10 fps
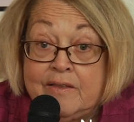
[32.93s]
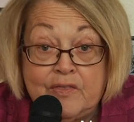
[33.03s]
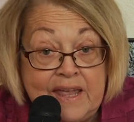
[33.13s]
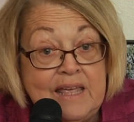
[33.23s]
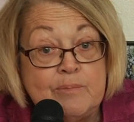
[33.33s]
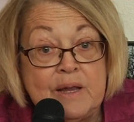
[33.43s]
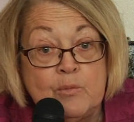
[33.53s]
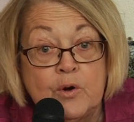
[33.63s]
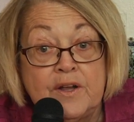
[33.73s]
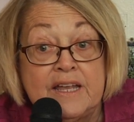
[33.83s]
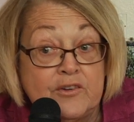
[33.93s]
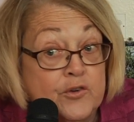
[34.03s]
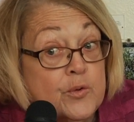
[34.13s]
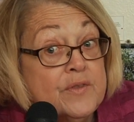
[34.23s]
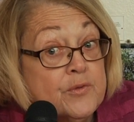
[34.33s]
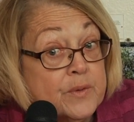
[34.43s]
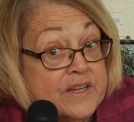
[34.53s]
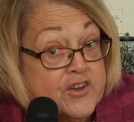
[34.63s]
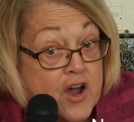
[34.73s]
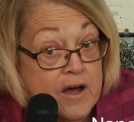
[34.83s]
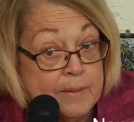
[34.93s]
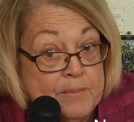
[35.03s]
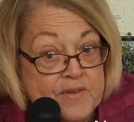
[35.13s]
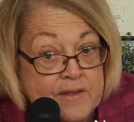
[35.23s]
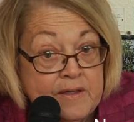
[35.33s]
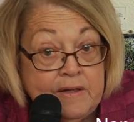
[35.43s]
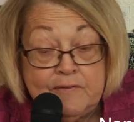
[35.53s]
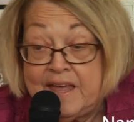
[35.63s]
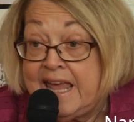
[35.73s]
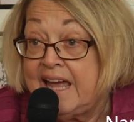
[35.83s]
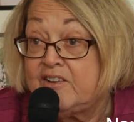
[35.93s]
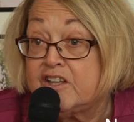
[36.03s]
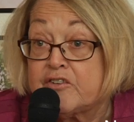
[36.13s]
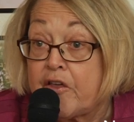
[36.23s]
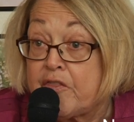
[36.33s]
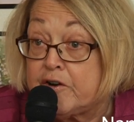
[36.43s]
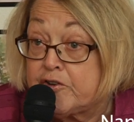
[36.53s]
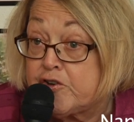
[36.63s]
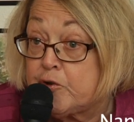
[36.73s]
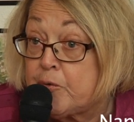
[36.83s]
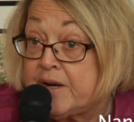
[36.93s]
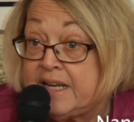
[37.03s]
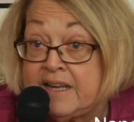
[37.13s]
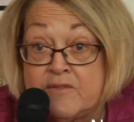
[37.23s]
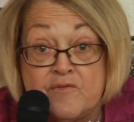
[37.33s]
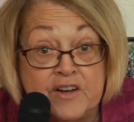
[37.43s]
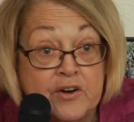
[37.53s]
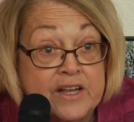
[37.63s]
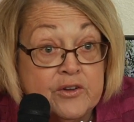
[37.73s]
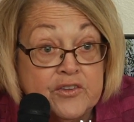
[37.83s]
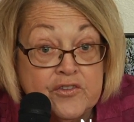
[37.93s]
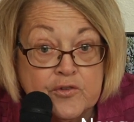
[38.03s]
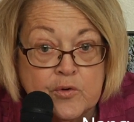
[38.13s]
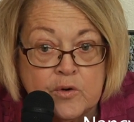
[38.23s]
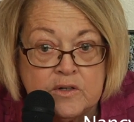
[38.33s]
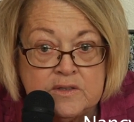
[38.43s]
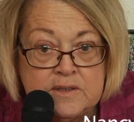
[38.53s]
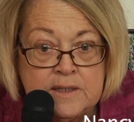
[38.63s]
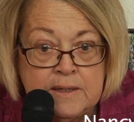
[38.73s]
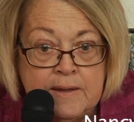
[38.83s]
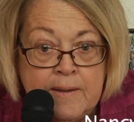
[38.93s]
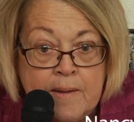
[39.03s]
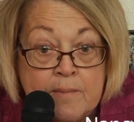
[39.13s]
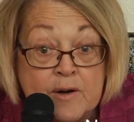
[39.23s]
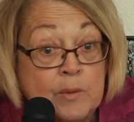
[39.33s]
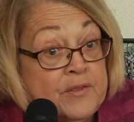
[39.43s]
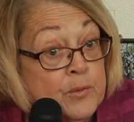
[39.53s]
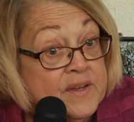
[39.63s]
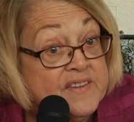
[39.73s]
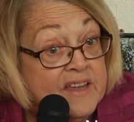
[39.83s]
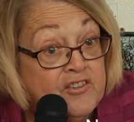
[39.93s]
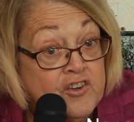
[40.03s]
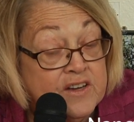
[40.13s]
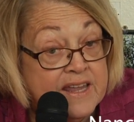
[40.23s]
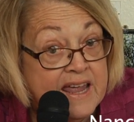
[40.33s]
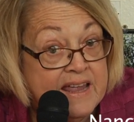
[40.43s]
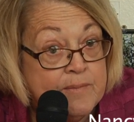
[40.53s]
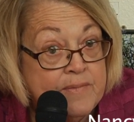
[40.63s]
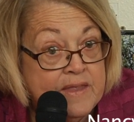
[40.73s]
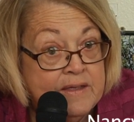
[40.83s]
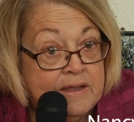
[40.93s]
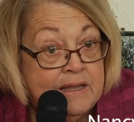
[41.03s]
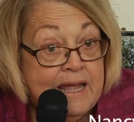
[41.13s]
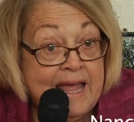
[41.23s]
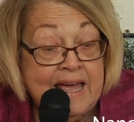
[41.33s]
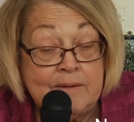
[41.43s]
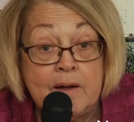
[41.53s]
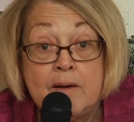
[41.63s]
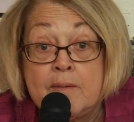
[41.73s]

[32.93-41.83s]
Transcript: They had been working 2 and 3 jobs. They had their children in a very good school. But when the recession came and